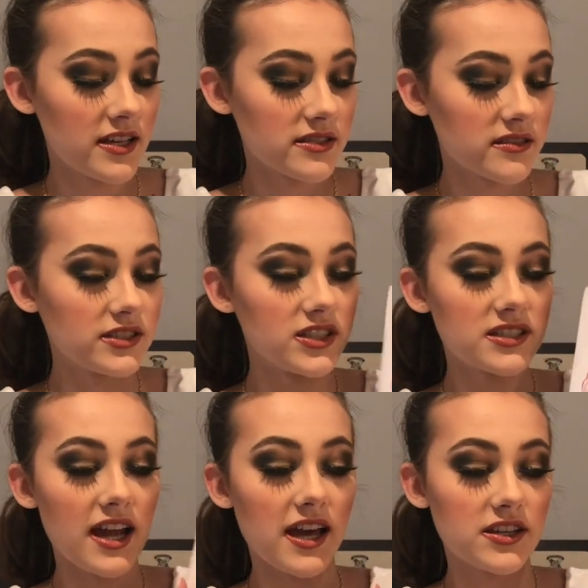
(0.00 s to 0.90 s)
So it's
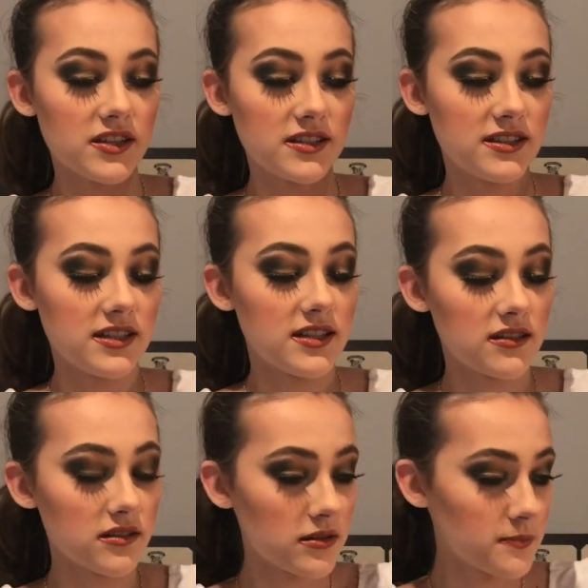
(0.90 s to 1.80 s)
just like a
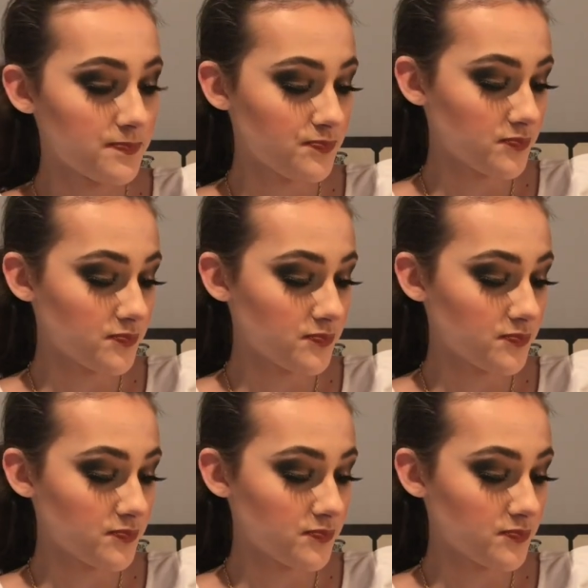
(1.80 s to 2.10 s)
deer.